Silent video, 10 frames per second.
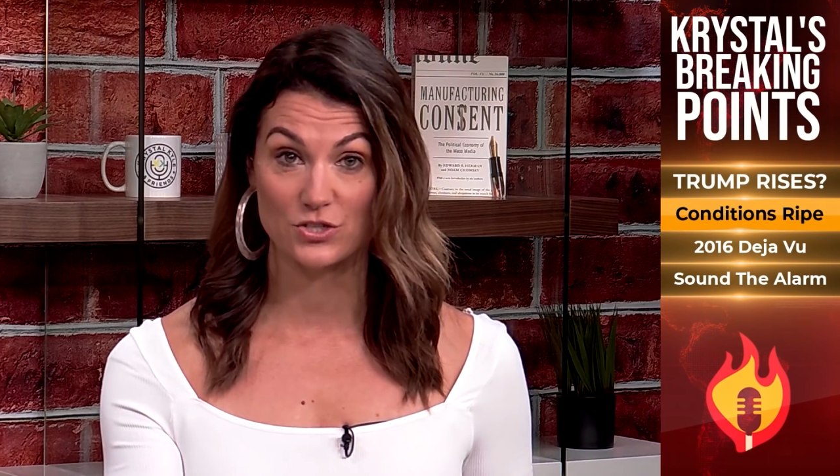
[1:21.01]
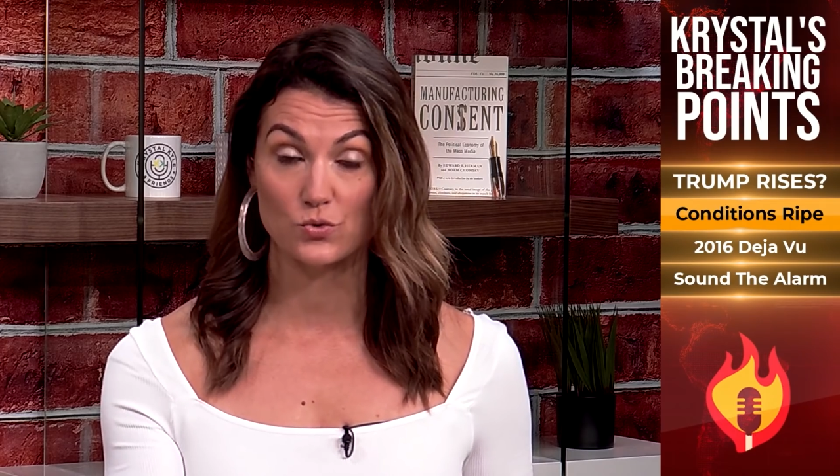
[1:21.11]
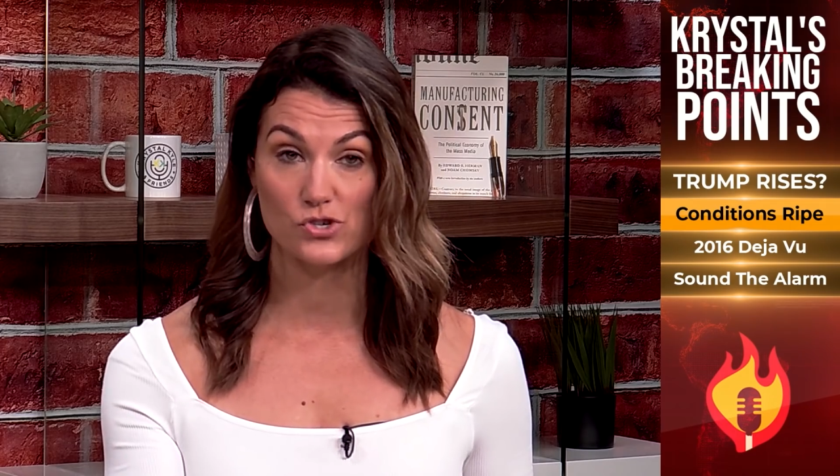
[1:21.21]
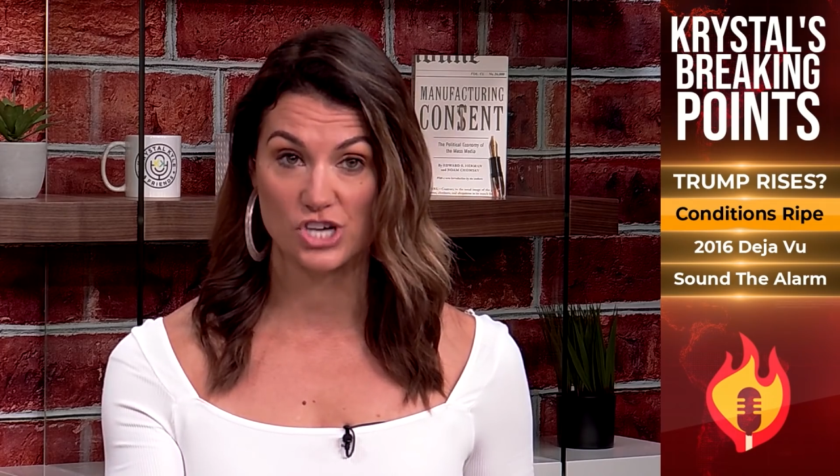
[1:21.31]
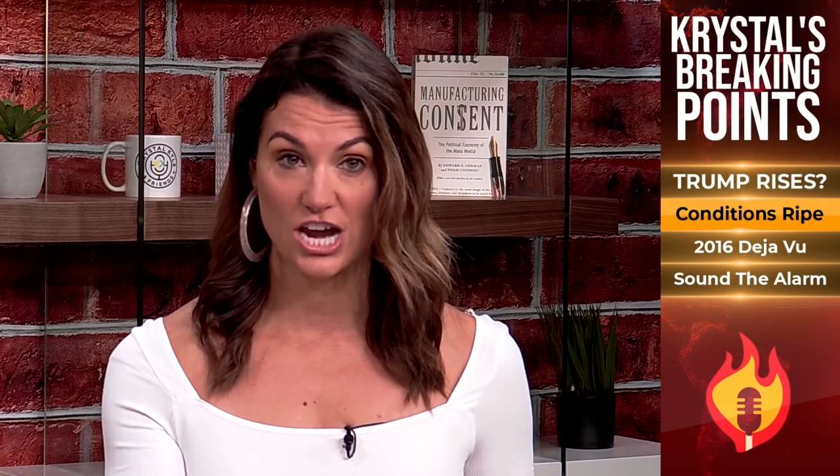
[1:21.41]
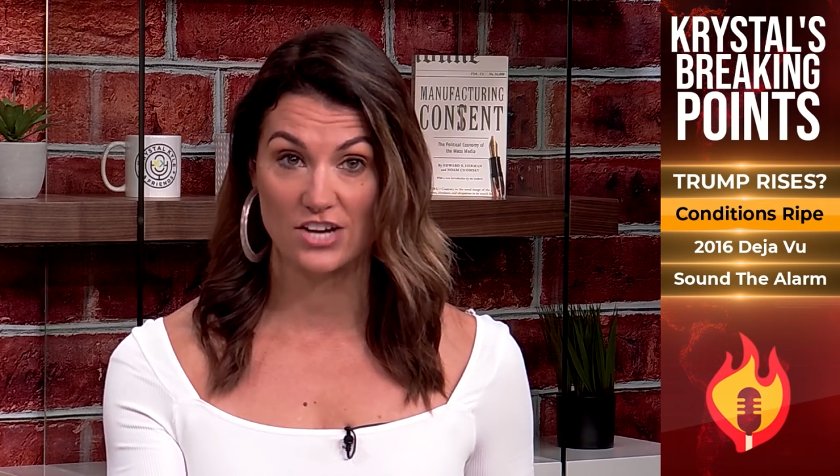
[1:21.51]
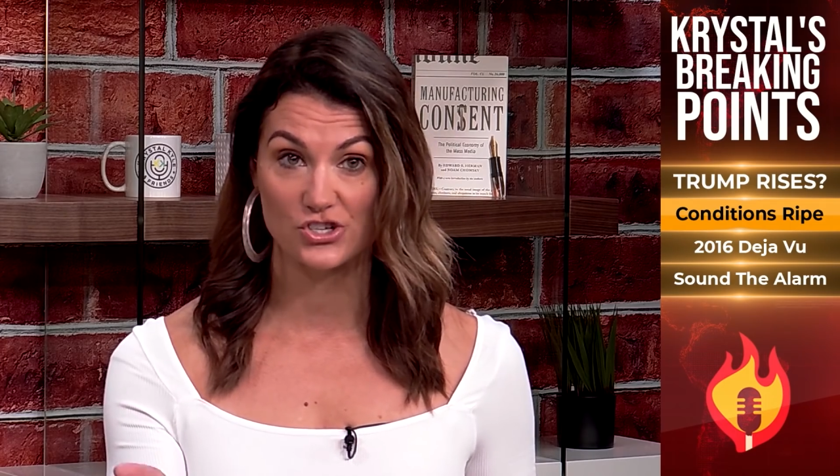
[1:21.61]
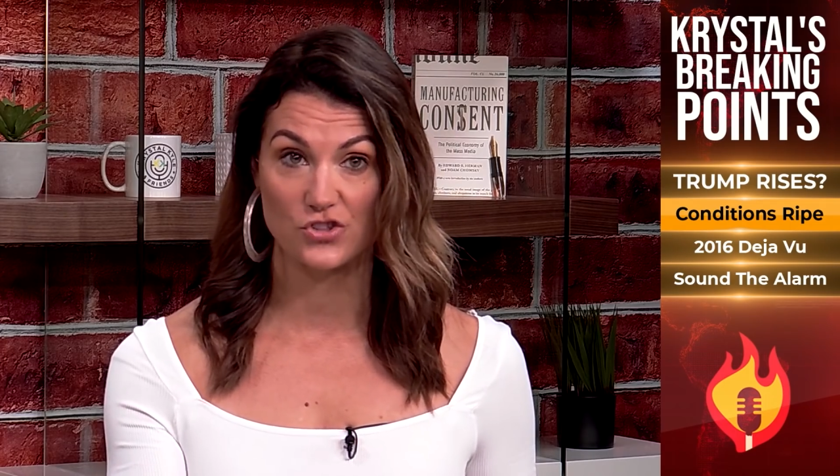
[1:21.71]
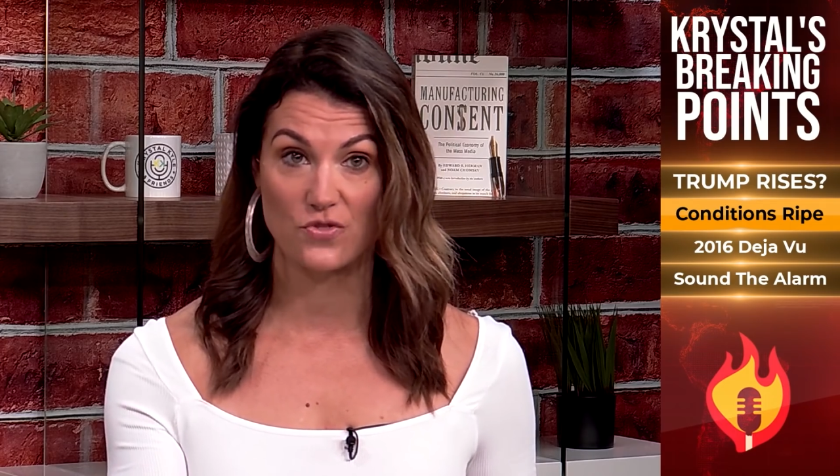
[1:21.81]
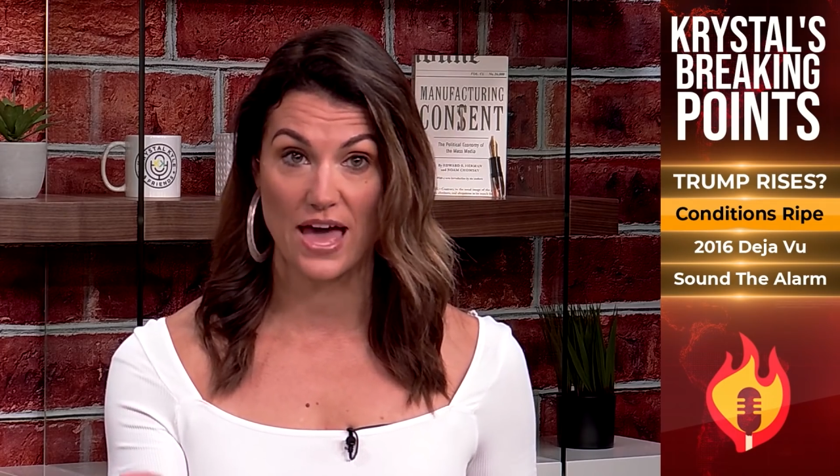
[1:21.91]
to
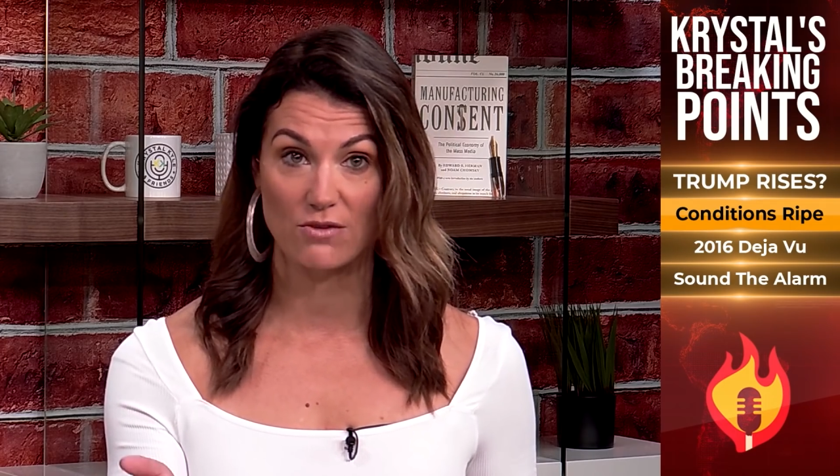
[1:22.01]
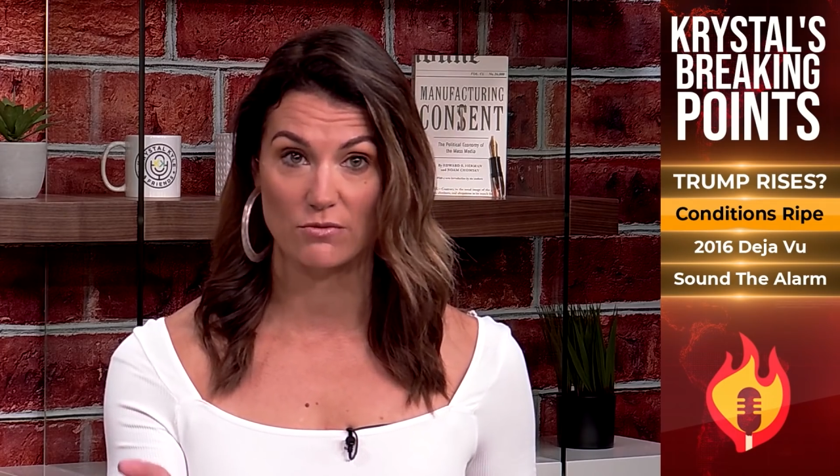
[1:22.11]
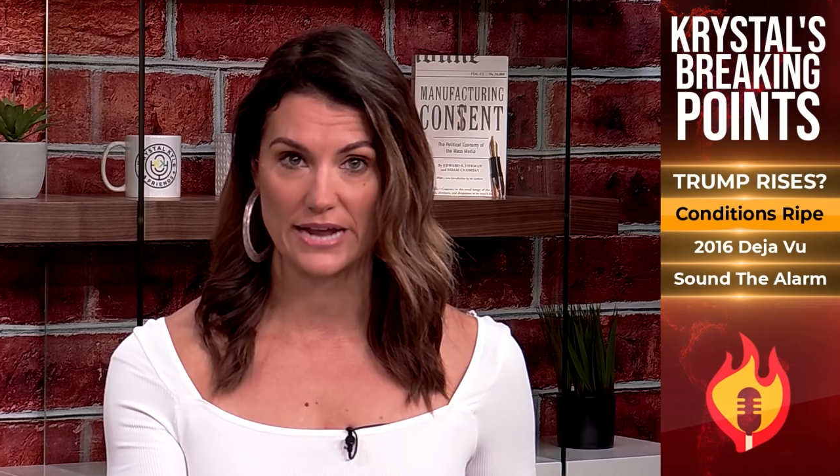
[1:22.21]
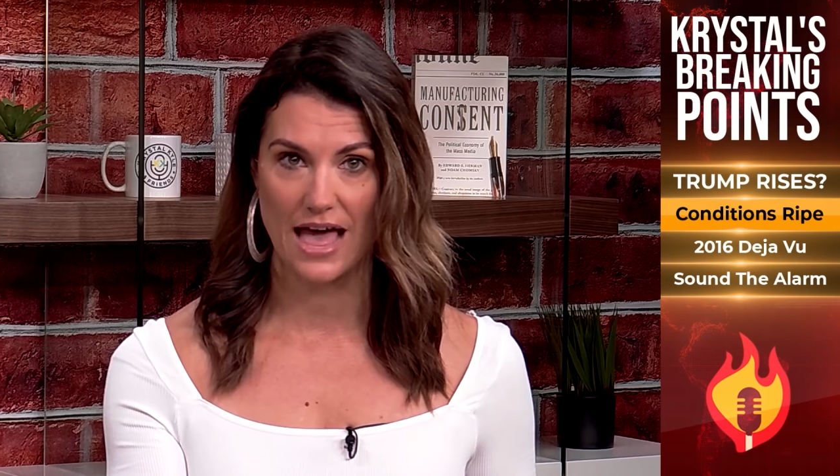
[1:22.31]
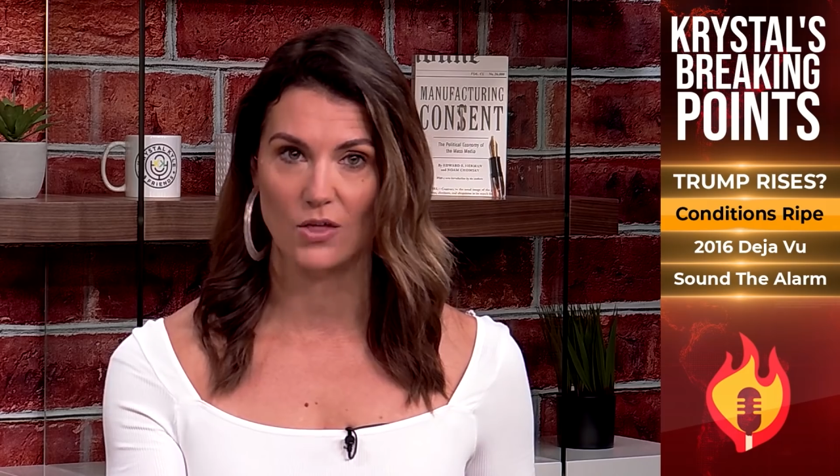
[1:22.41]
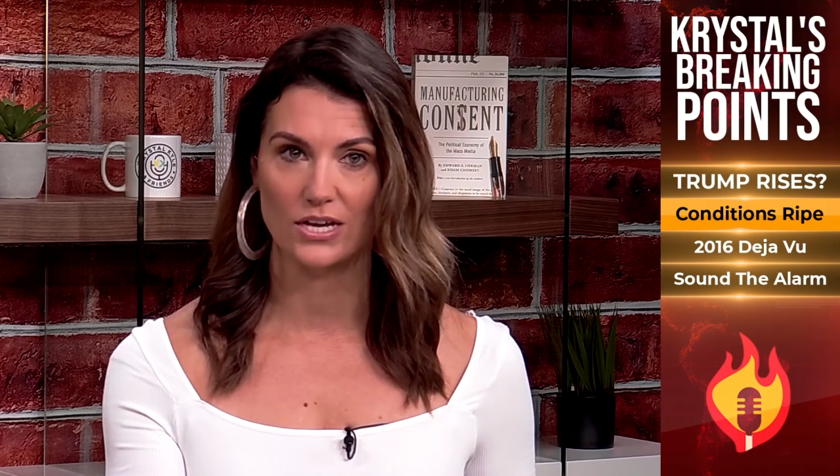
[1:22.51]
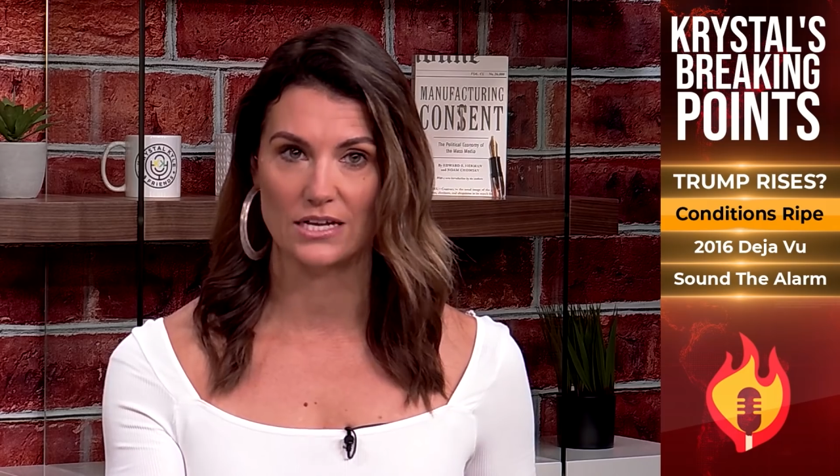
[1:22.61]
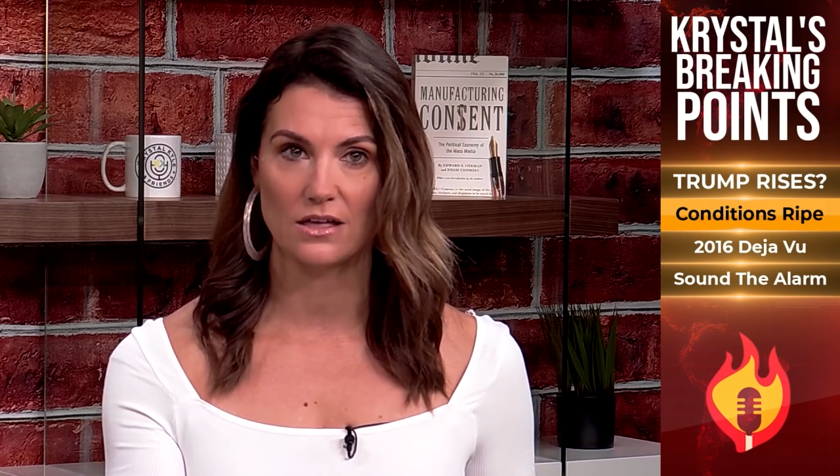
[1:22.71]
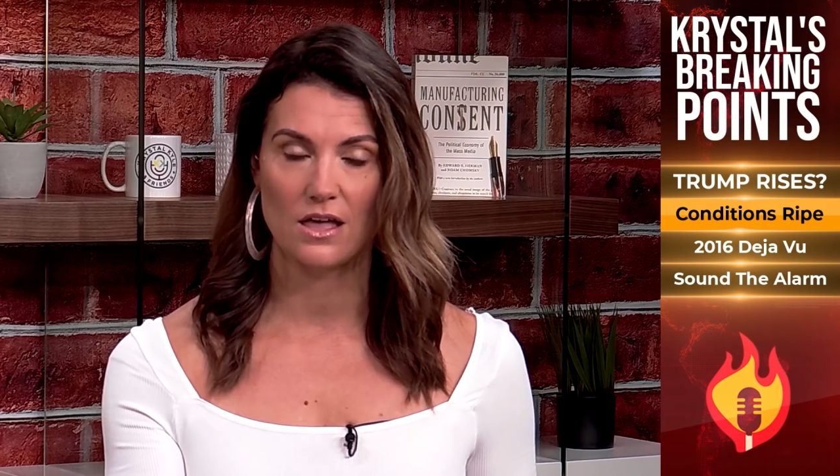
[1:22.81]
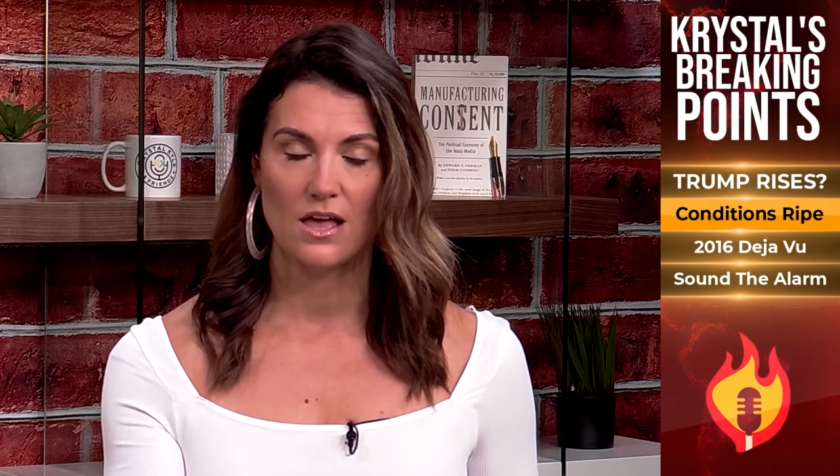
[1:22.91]
change that reality.